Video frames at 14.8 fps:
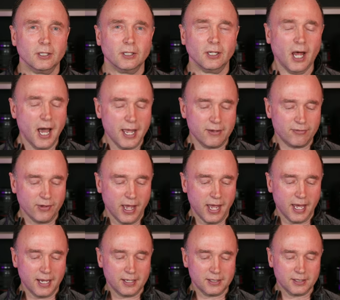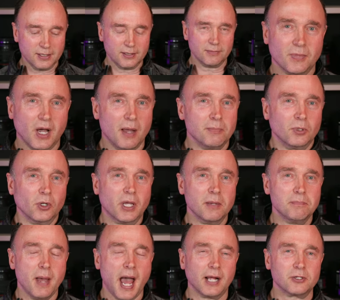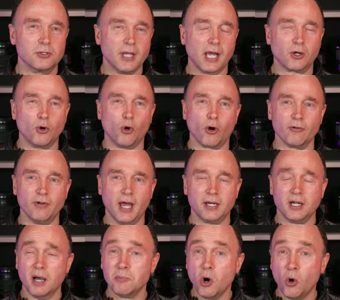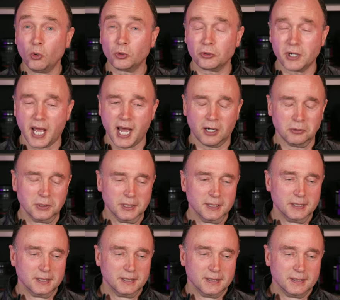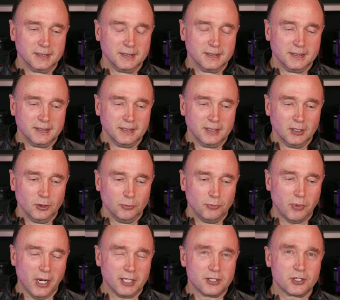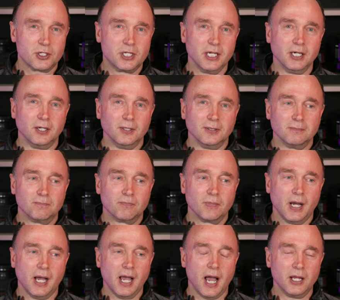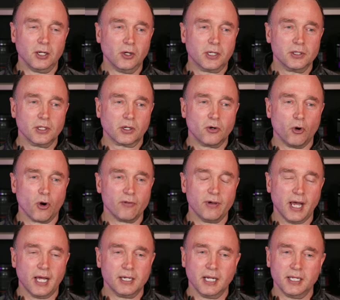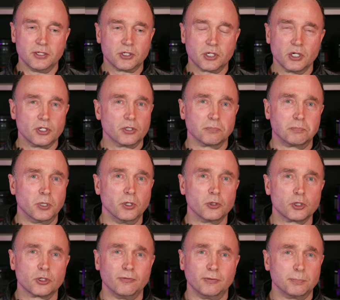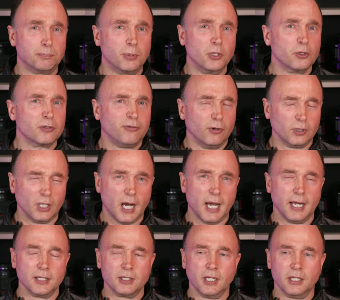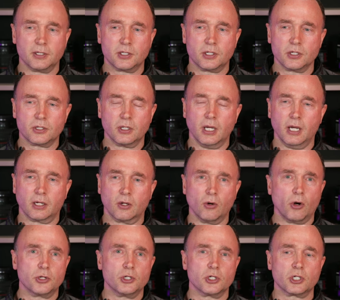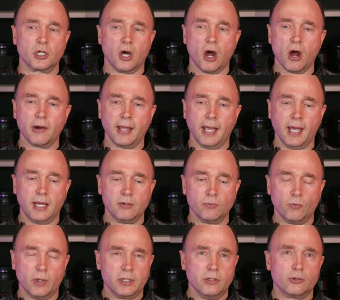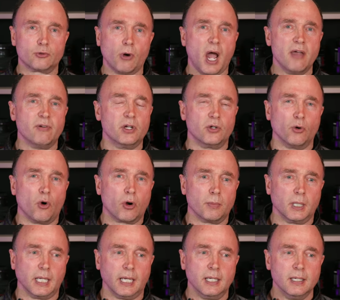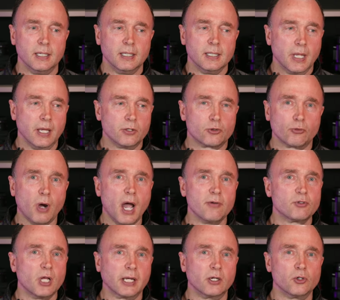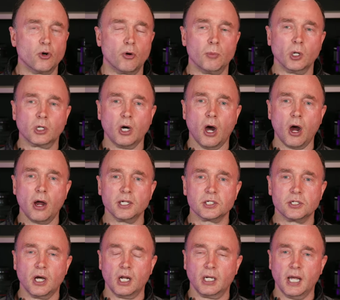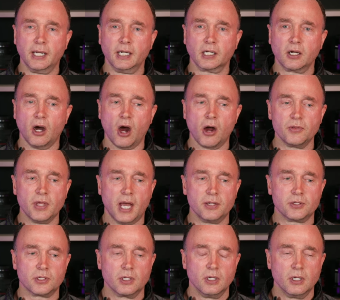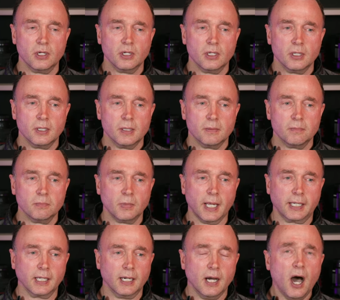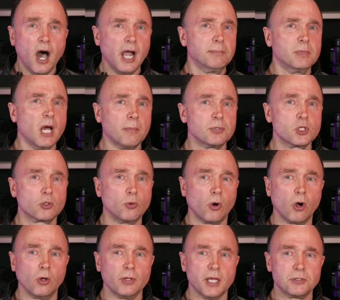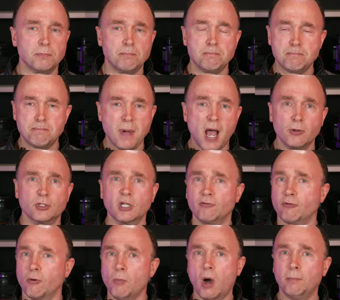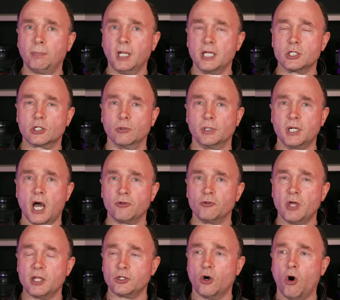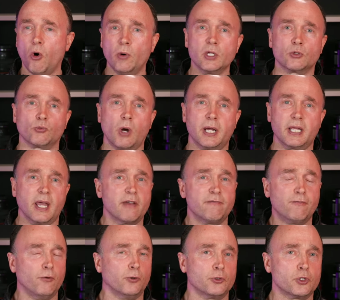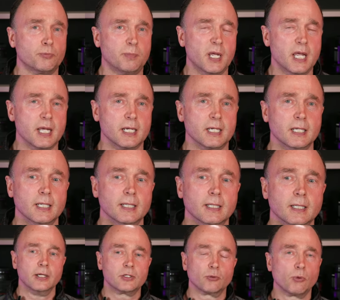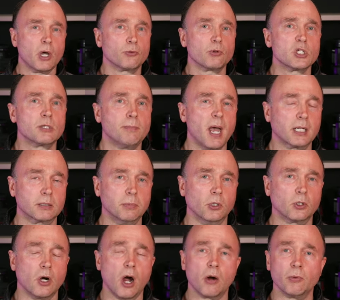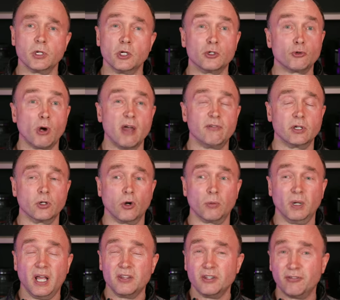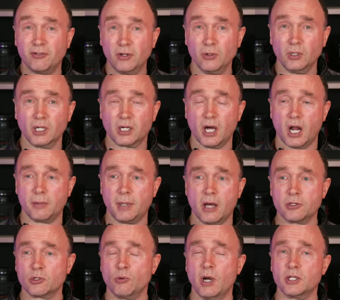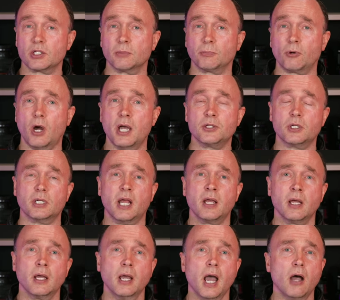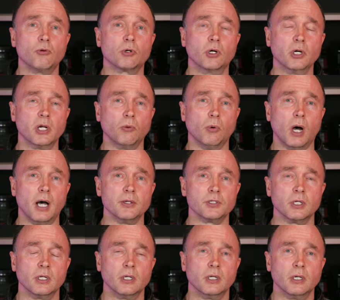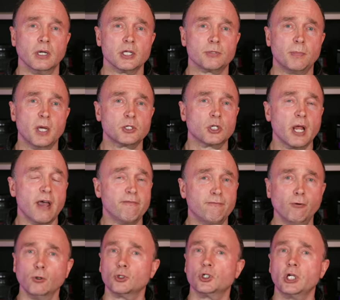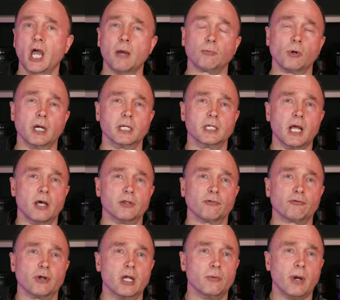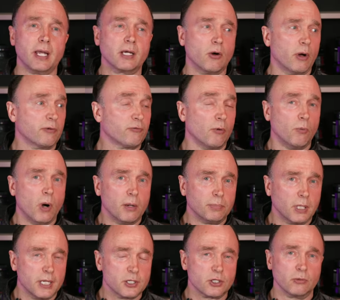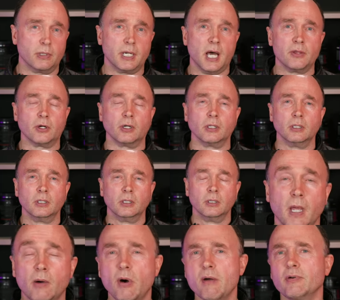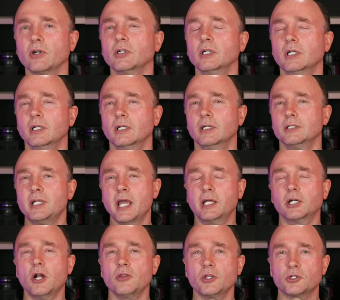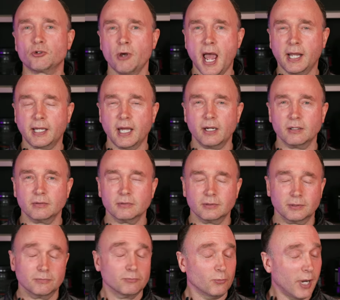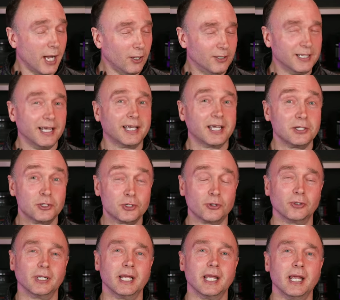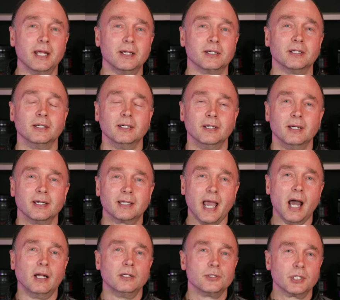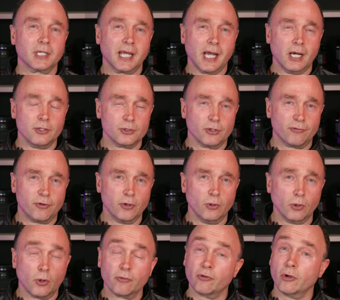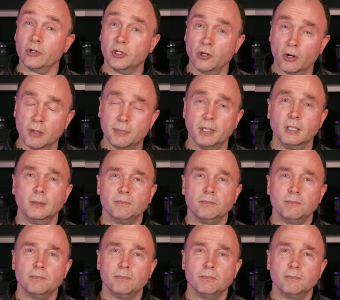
life, and I'm looking back to that Corvette. I'm older now, but still, I look at the Corvette. It's got beautiful lines. It's just a gorgeous car, and when you drive it normally, it drives like a normal car. It's not like a car that's like a hyped-up squirrel that's bouncing from one place to another, that's always running at full speed. It's a rather respectable car when you're driving normally, and the fuel economy, I was quite surprised at how good it was, especially at full chap running down the freeway going from one place to another. However, take it on the track and, well, it can certainly eat gallons and gallons of fuel. Or if you're in Europe,